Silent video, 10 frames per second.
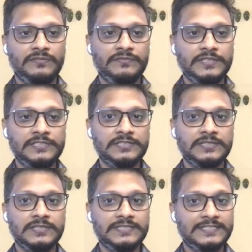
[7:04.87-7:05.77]
First
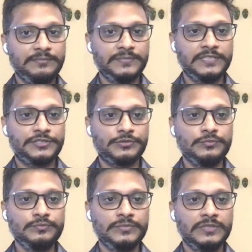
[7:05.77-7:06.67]
step is to
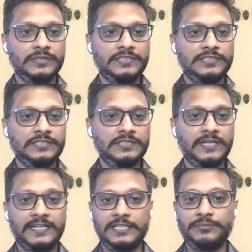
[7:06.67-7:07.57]
register the
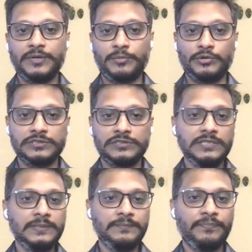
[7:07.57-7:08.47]
GitHub repository
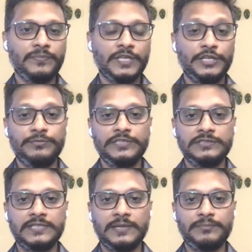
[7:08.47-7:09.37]
in which
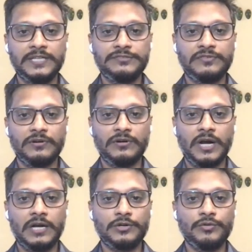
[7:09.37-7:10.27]
the templates for
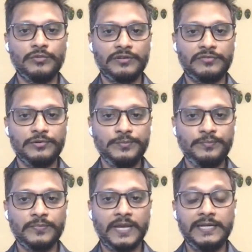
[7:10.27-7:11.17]
Argo workflow
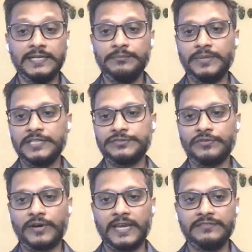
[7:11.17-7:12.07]
and templates
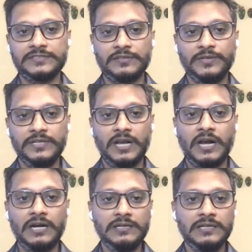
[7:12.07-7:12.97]
for KF serving
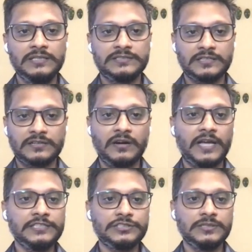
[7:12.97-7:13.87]
are
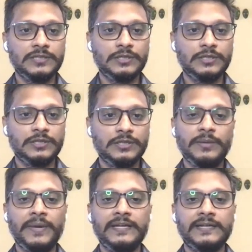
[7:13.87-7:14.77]
synchronized with the
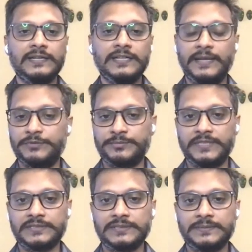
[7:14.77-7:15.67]
main tenant
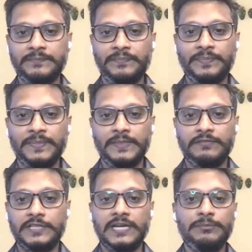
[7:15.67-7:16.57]
namespace.
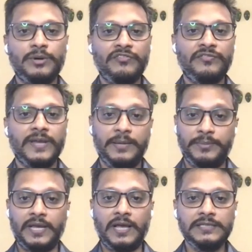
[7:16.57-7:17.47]
With the help of
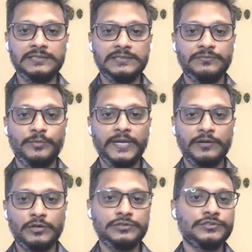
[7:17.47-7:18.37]
APIs, we
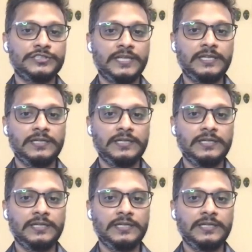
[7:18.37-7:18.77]
can also check